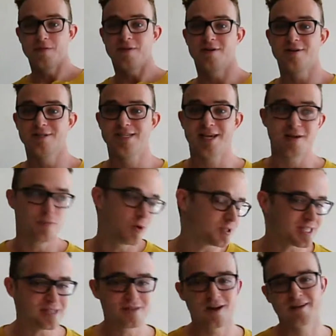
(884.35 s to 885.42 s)
There is a
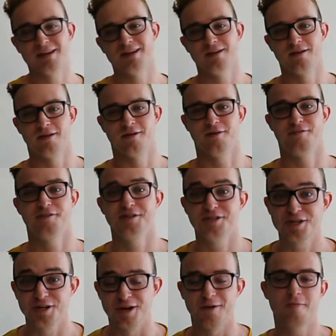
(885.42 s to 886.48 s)
multi-login
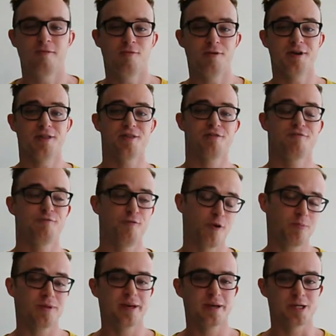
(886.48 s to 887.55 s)
feature with
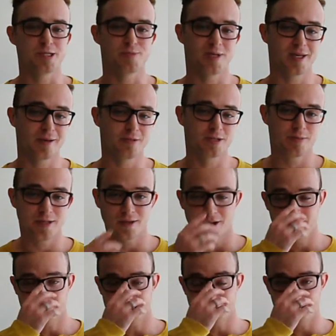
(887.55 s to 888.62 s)
4 players being able to be
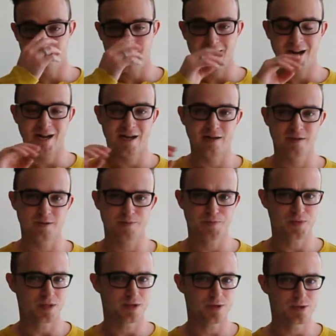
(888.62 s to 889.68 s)
logged in and
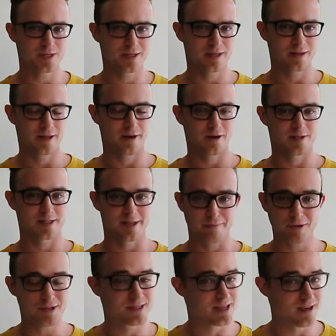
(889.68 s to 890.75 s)
using their
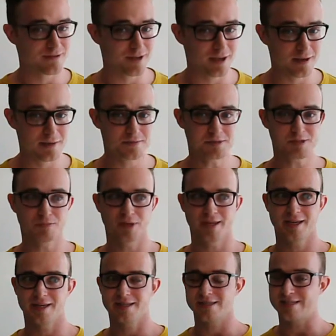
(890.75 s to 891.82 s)
separate save games,
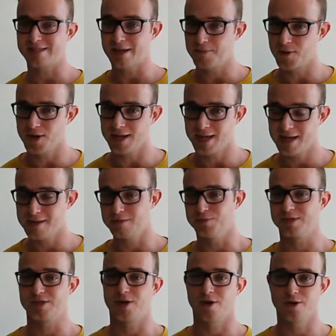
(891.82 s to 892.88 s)
playing separate
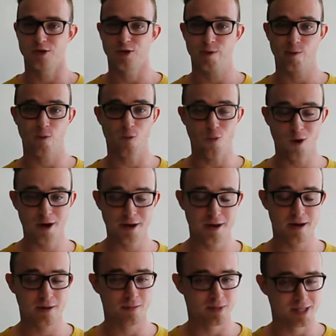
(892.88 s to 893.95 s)
games on your
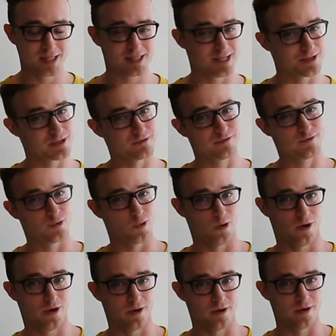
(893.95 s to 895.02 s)
one PlayStation
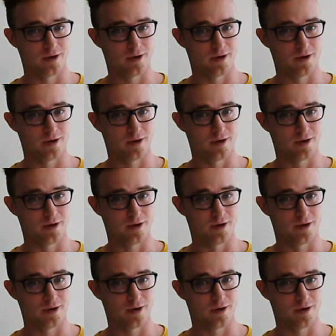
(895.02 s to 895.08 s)
4.